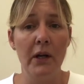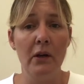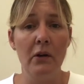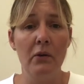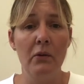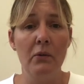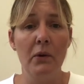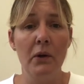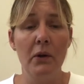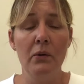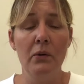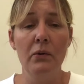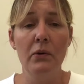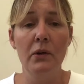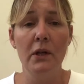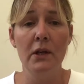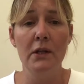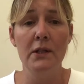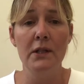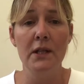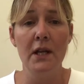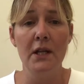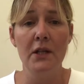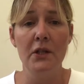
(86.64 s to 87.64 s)
or where
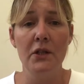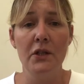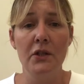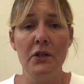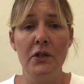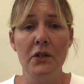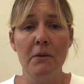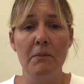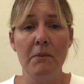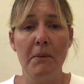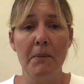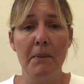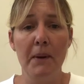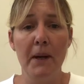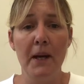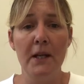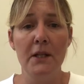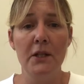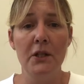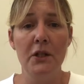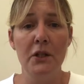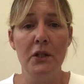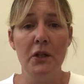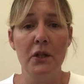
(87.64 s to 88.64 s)
organisations are
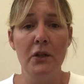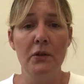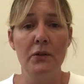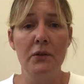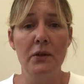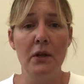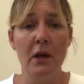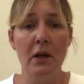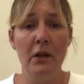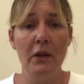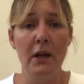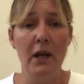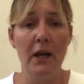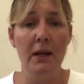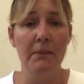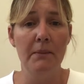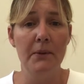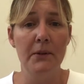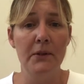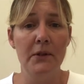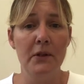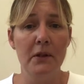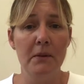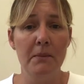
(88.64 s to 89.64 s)
prepared to use other
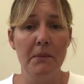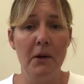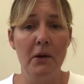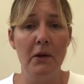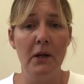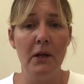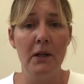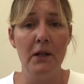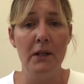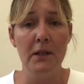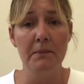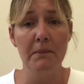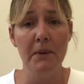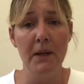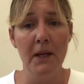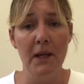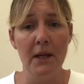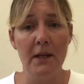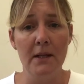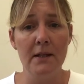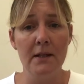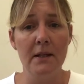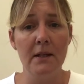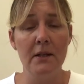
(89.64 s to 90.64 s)
elements of the marketing
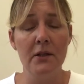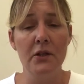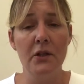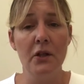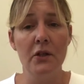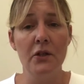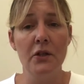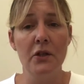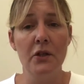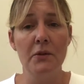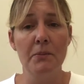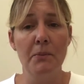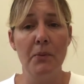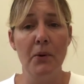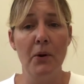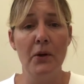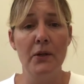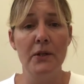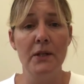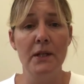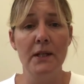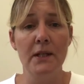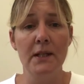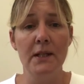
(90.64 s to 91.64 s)
mix, such as
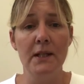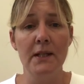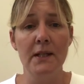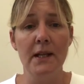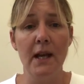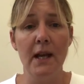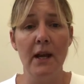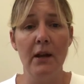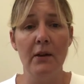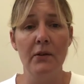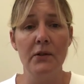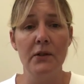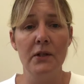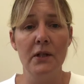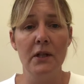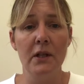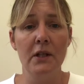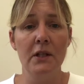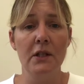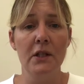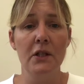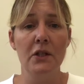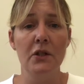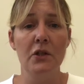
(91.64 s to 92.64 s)
pricing discounts
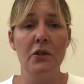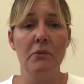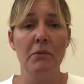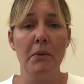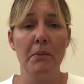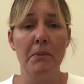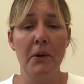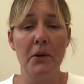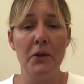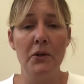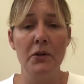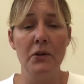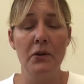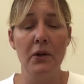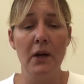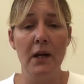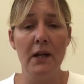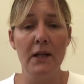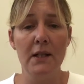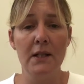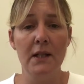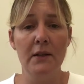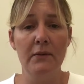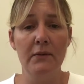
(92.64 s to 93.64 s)
and additional promotional
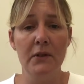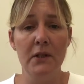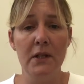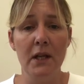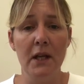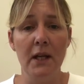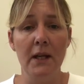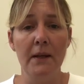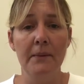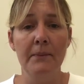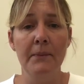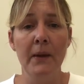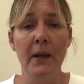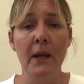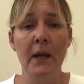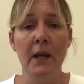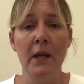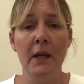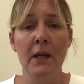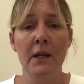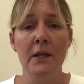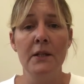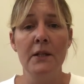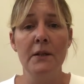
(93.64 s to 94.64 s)
activity,
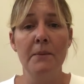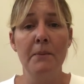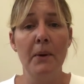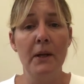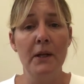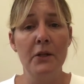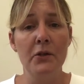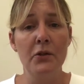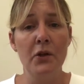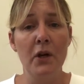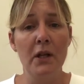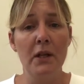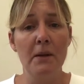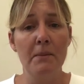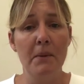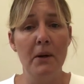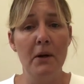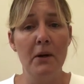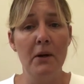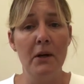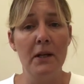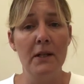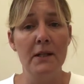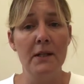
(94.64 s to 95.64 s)
to penetrate the
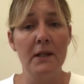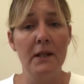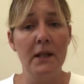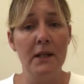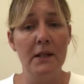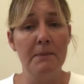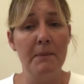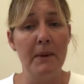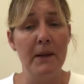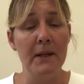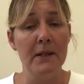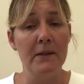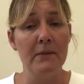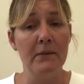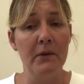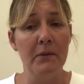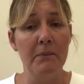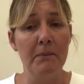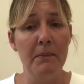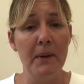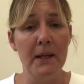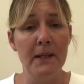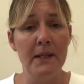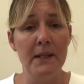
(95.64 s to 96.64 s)
markets at the expense of
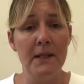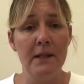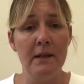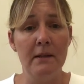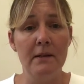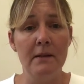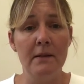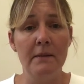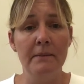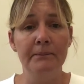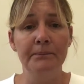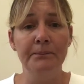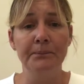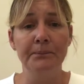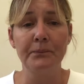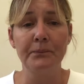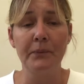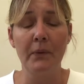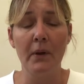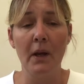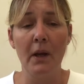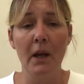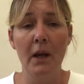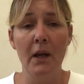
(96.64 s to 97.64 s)
competitors.
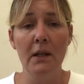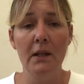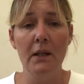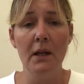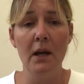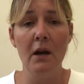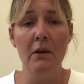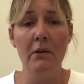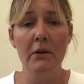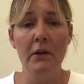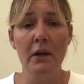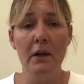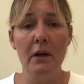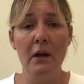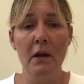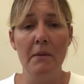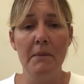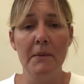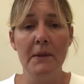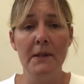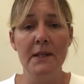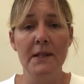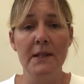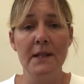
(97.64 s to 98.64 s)
In the current
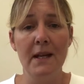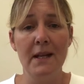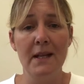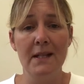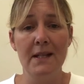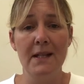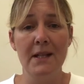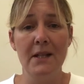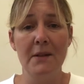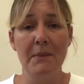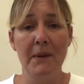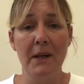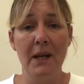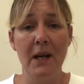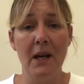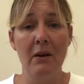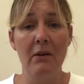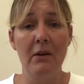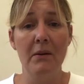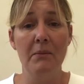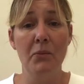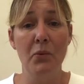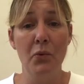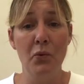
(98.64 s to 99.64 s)
climate, staying still may
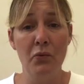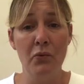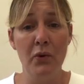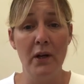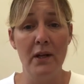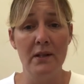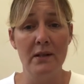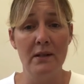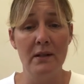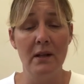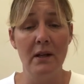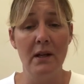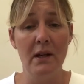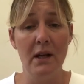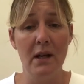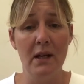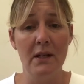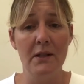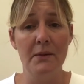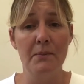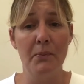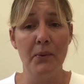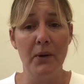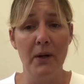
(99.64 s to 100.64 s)
carry more risk than it
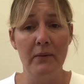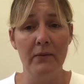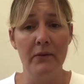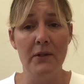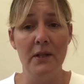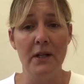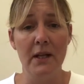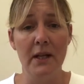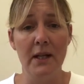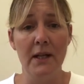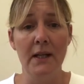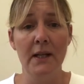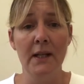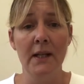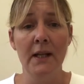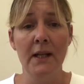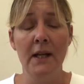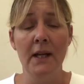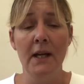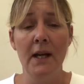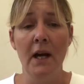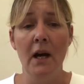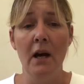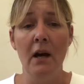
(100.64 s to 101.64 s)
has previously.
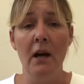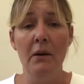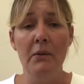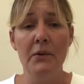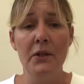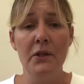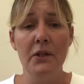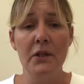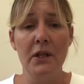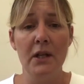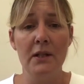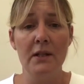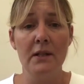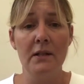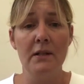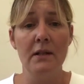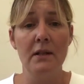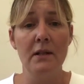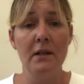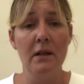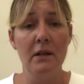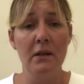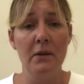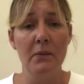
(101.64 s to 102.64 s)
I would suggest there's
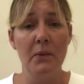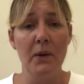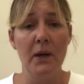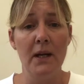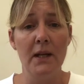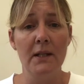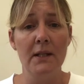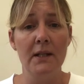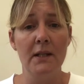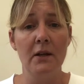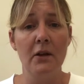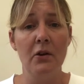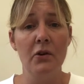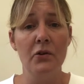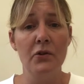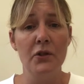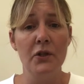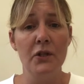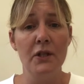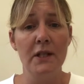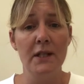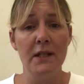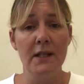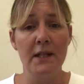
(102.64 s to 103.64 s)
another way to
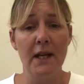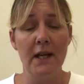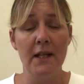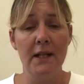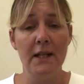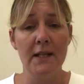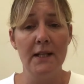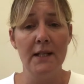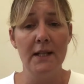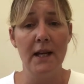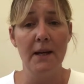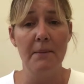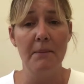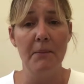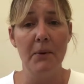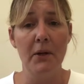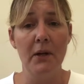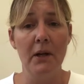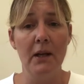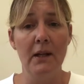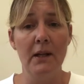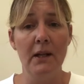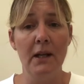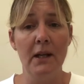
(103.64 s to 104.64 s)
consciously stay in this
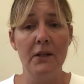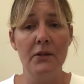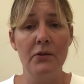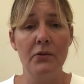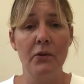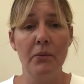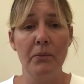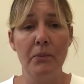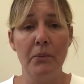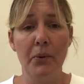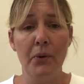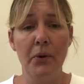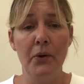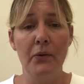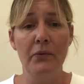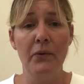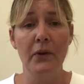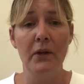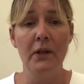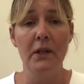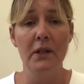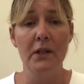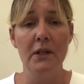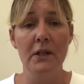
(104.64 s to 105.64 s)
segment, and that is through
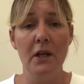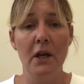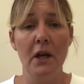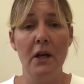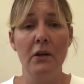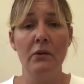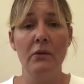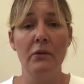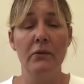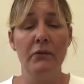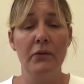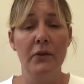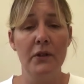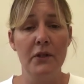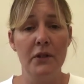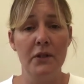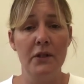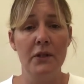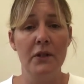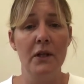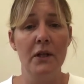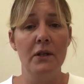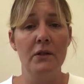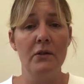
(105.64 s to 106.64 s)
improving the internal
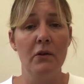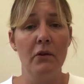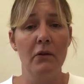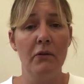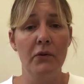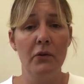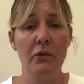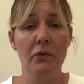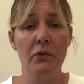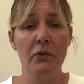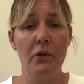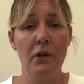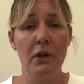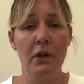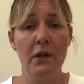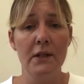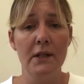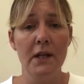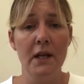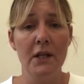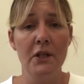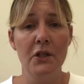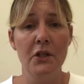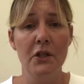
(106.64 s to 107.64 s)
efficiencies of your
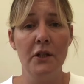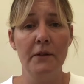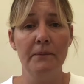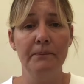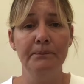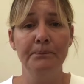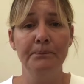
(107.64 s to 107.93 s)
organisation.